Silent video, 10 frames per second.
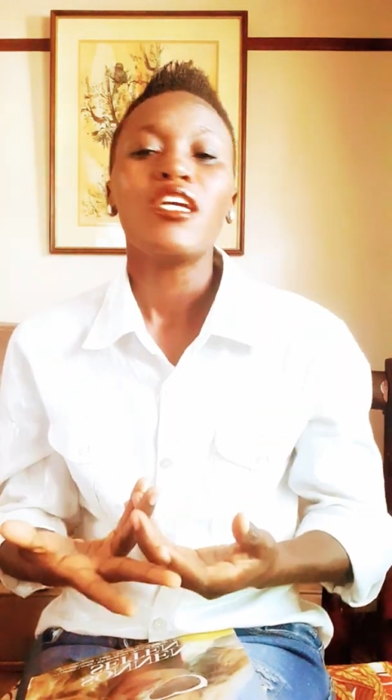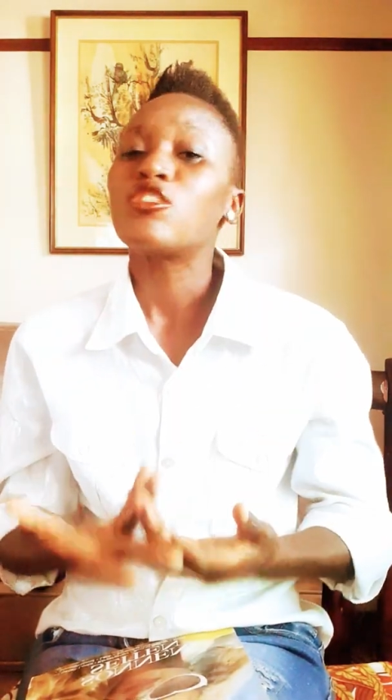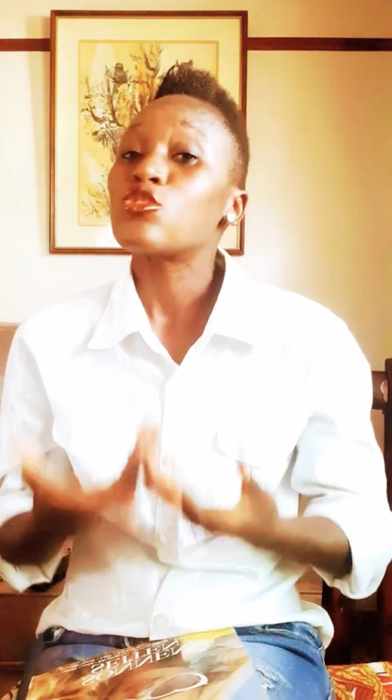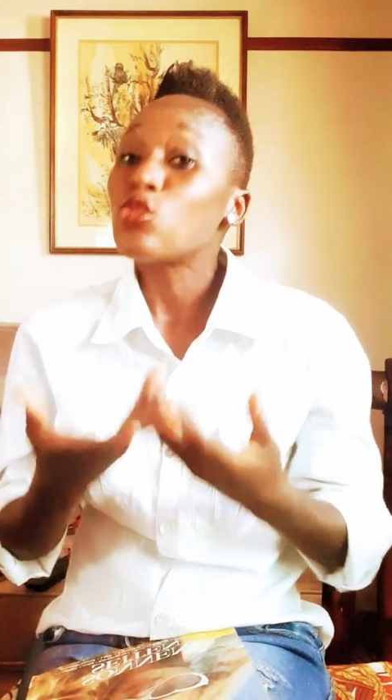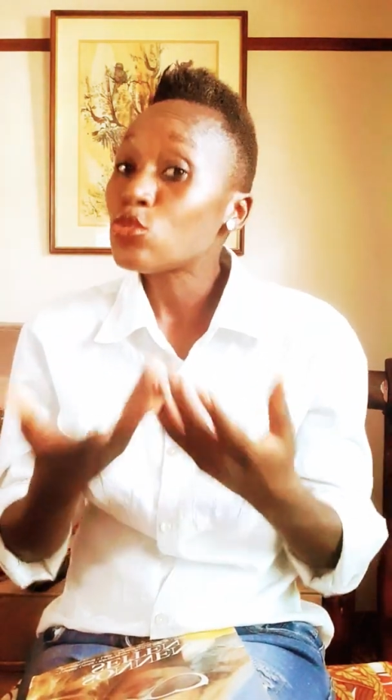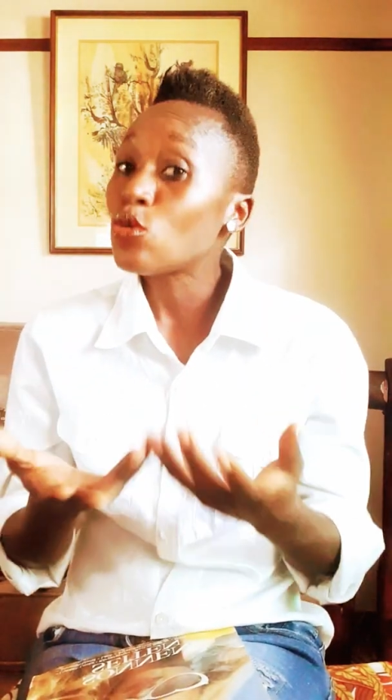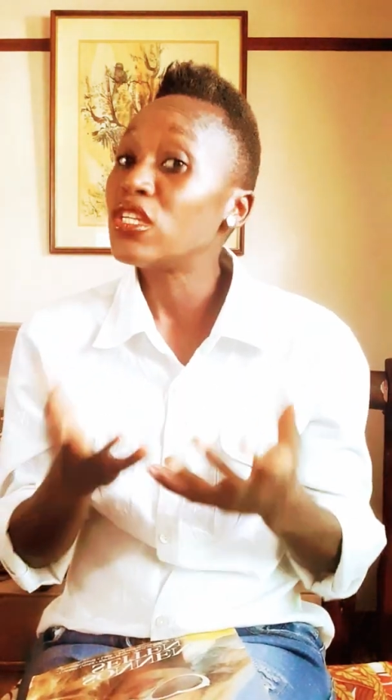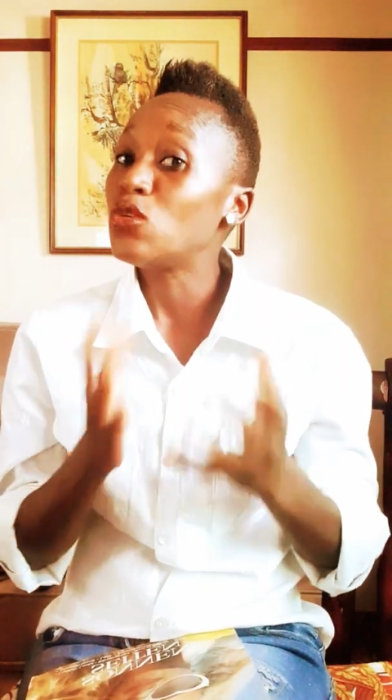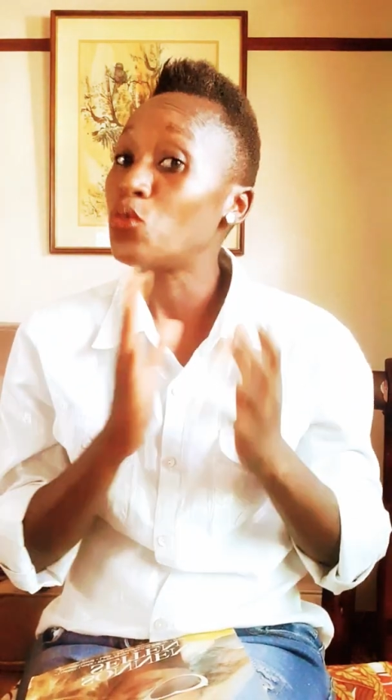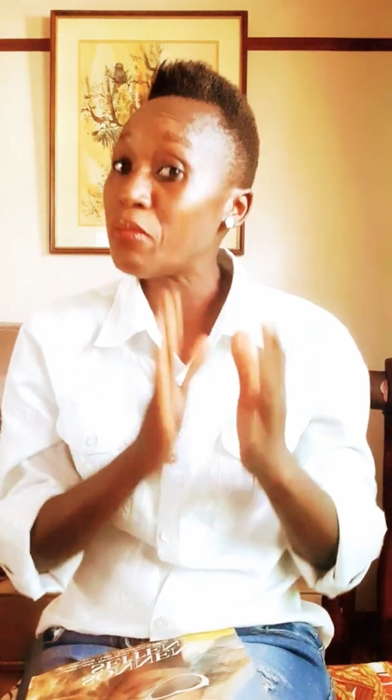it's not
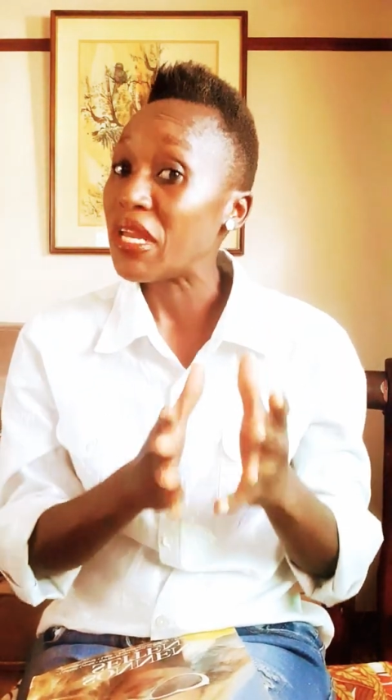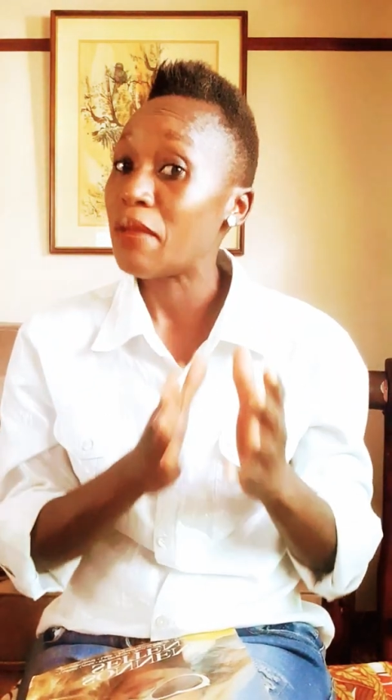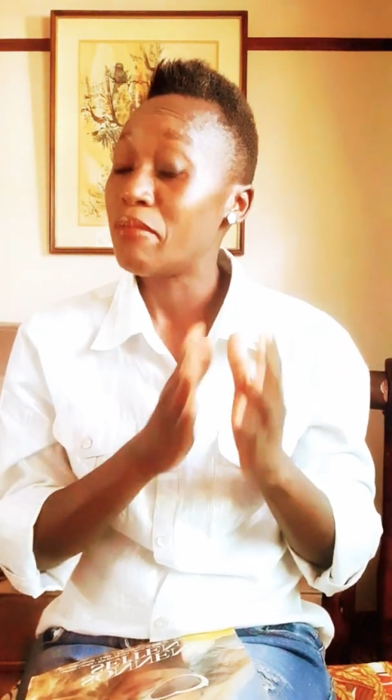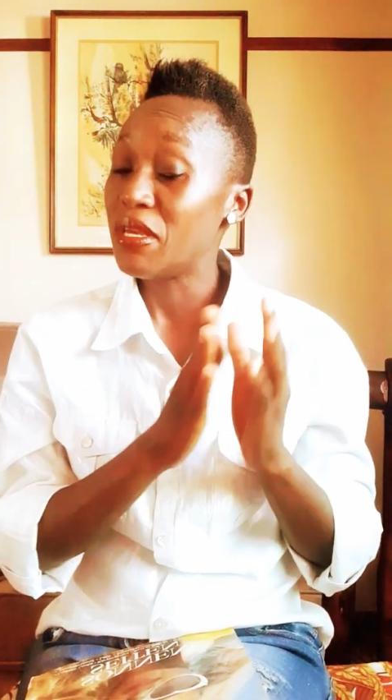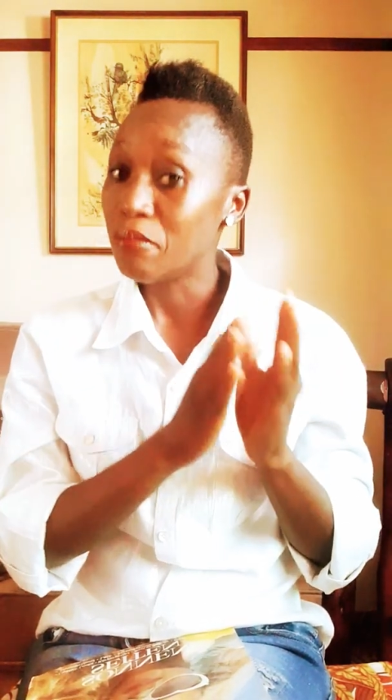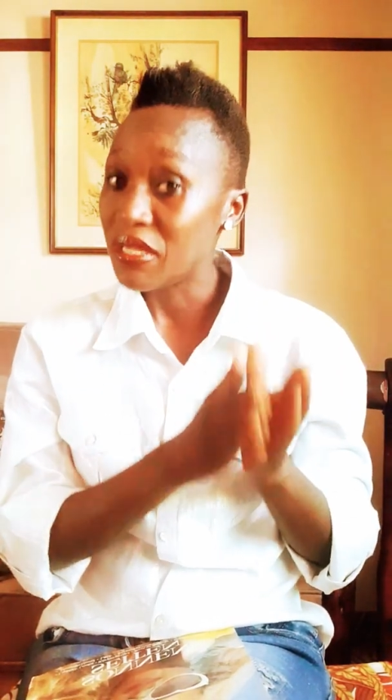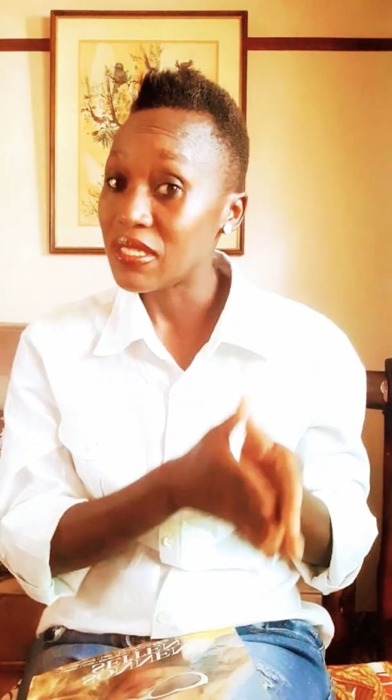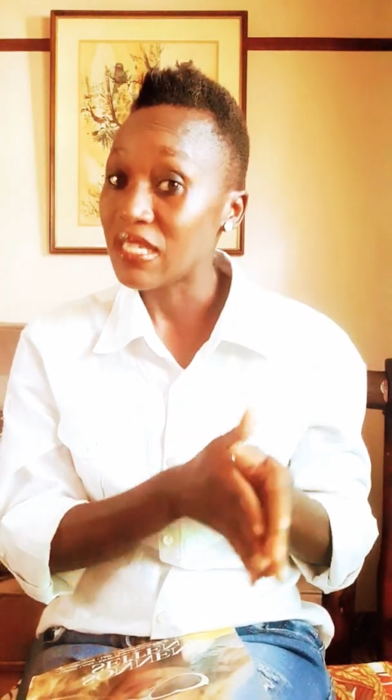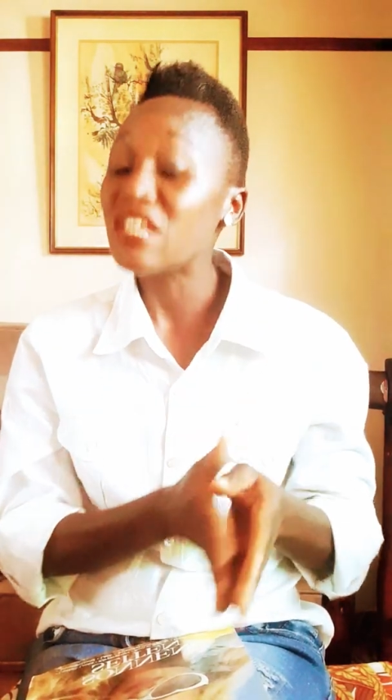only women are being beaten,